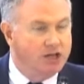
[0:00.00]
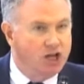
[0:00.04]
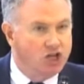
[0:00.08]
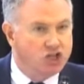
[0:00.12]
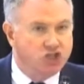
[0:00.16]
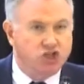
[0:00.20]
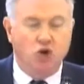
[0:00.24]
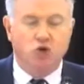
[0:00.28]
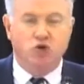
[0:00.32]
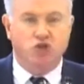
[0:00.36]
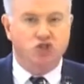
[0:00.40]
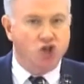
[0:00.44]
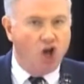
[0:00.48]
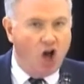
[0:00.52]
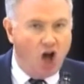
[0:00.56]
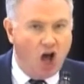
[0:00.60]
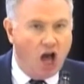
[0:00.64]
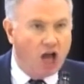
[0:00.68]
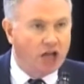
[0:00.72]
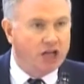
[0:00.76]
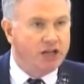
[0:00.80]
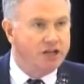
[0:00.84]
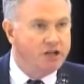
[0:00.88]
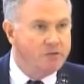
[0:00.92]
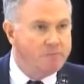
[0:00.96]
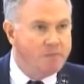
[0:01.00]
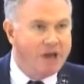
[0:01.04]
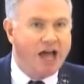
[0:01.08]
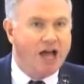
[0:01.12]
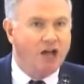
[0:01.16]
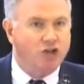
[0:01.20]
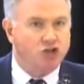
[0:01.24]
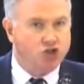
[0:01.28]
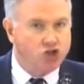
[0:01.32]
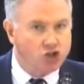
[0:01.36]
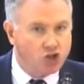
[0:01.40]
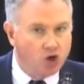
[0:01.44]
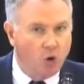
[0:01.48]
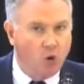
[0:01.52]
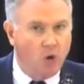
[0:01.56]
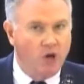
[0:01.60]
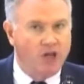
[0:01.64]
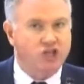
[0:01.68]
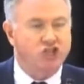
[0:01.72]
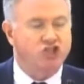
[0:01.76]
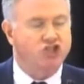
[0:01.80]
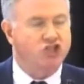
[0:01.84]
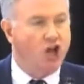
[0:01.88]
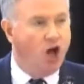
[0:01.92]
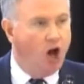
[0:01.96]
So talking about
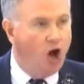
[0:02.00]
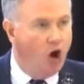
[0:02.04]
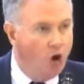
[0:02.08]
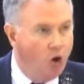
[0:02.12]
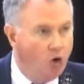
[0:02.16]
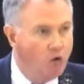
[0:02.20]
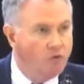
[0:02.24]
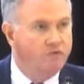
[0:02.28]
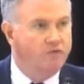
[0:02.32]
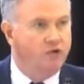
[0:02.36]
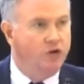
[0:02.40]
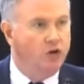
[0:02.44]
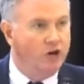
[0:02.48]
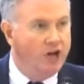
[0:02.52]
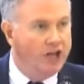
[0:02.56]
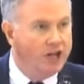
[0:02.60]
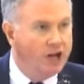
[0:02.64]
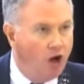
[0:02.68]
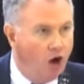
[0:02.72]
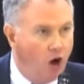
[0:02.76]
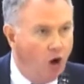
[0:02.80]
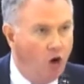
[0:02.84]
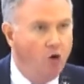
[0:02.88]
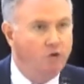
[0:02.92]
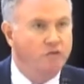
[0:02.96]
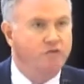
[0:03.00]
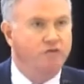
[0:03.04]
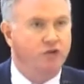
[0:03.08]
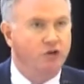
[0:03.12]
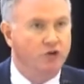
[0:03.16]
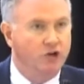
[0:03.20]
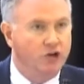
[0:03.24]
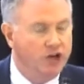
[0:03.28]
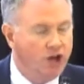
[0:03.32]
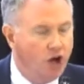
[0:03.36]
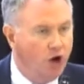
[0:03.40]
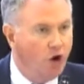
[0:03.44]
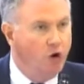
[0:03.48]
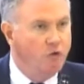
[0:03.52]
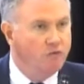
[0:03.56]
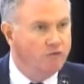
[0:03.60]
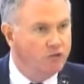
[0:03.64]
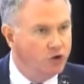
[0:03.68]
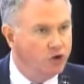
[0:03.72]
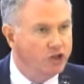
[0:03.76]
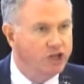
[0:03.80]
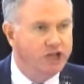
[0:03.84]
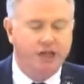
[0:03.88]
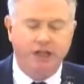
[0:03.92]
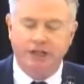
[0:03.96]
choice over and over and
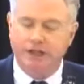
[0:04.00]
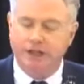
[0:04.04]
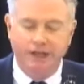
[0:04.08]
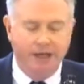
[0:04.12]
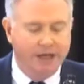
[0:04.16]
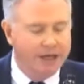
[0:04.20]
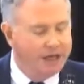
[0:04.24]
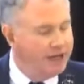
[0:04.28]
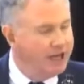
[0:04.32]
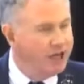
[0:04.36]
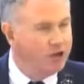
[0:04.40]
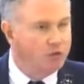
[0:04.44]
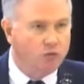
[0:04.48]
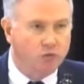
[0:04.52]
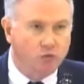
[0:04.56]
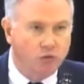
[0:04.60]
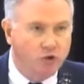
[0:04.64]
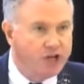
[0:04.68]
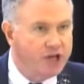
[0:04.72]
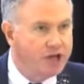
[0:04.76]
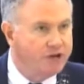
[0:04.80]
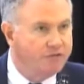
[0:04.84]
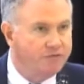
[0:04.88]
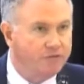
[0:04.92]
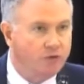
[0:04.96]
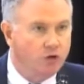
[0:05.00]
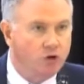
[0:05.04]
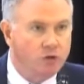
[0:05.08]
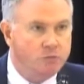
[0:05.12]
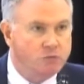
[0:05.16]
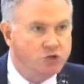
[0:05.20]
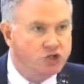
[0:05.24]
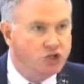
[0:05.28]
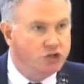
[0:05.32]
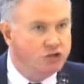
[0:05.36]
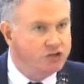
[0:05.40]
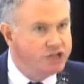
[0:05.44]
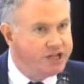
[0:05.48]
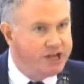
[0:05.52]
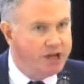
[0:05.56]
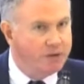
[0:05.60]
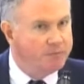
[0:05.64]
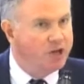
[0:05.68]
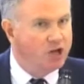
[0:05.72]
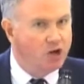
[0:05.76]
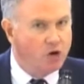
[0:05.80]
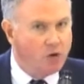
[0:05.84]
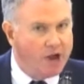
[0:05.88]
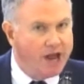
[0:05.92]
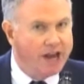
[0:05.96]
over again, it reaffirms your
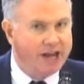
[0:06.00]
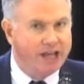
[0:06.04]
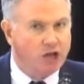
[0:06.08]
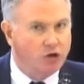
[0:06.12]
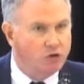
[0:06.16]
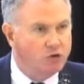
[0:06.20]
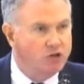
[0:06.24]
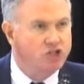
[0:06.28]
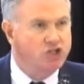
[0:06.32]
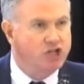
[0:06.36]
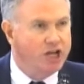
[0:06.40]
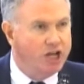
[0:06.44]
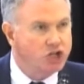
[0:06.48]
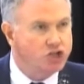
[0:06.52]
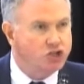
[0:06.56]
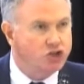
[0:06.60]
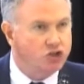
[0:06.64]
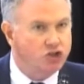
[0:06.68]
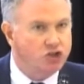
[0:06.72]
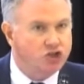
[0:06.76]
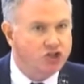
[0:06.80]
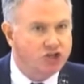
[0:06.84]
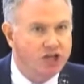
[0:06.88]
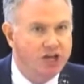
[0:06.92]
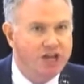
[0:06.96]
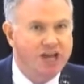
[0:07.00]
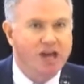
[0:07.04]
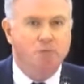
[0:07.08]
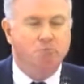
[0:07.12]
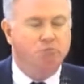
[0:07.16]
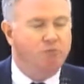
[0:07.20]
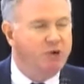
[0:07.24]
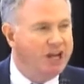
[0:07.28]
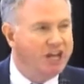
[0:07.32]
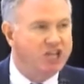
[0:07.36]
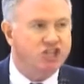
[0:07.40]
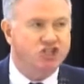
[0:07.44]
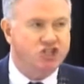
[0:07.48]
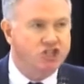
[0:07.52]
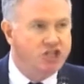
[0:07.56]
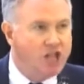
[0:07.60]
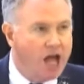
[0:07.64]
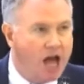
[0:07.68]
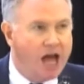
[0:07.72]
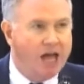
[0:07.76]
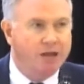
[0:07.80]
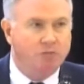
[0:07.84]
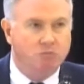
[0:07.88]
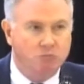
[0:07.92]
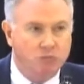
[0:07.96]
Democratic credentials, but it's
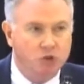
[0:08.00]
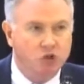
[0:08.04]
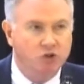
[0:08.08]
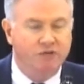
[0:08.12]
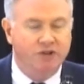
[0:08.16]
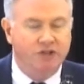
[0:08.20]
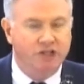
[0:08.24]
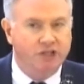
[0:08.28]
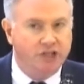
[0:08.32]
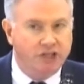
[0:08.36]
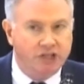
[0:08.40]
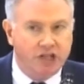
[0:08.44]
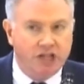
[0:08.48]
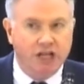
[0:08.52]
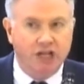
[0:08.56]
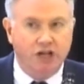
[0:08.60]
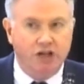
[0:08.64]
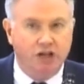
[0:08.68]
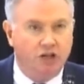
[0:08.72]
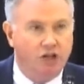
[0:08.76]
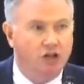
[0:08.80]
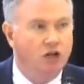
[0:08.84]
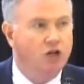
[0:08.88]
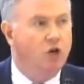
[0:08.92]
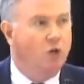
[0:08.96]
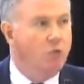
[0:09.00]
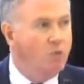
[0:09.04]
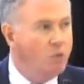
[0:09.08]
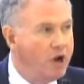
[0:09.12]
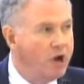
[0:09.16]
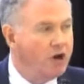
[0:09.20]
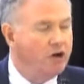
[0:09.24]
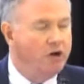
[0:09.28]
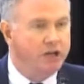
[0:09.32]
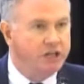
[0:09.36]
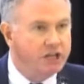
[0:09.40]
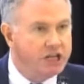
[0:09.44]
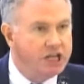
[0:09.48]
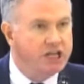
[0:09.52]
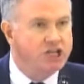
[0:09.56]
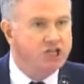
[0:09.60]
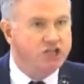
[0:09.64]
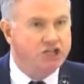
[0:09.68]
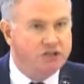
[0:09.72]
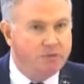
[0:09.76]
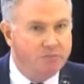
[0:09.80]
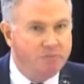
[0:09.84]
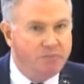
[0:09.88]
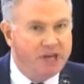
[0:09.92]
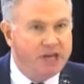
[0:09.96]
not moving the needle where it
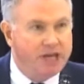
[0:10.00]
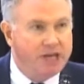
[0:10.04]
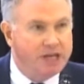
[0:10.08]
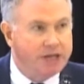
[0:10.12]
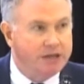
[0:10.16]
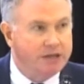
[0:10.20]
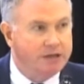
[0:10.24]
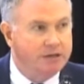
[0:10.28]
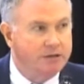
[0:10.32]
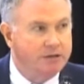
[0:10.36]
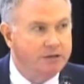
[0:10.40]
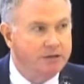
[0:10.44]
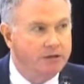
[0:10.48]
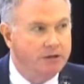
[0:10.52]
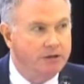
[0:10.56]
needs to be.